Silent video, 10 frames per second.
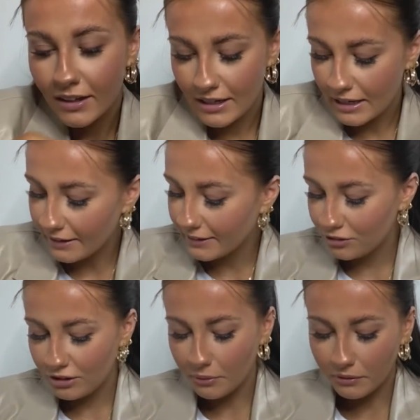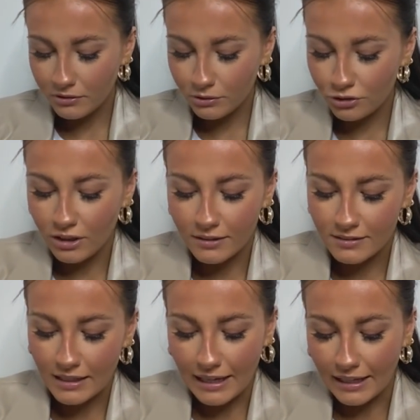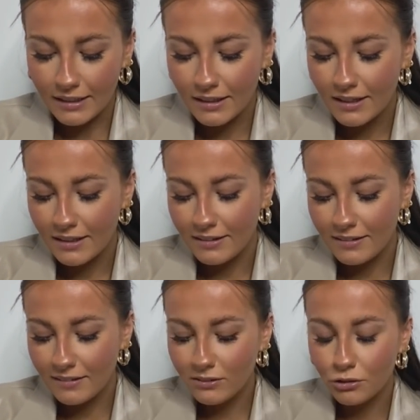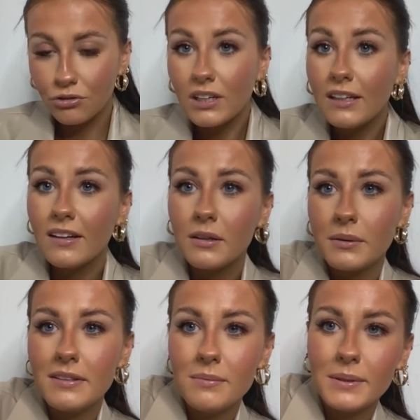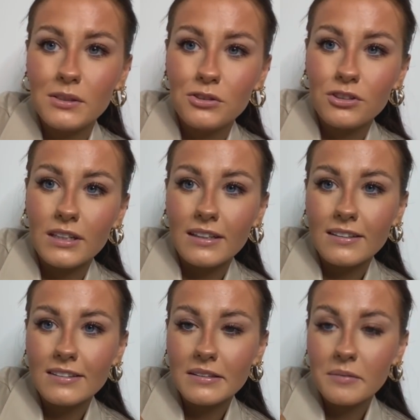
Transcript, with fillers: and then she also chucked in these little green Christmas trees.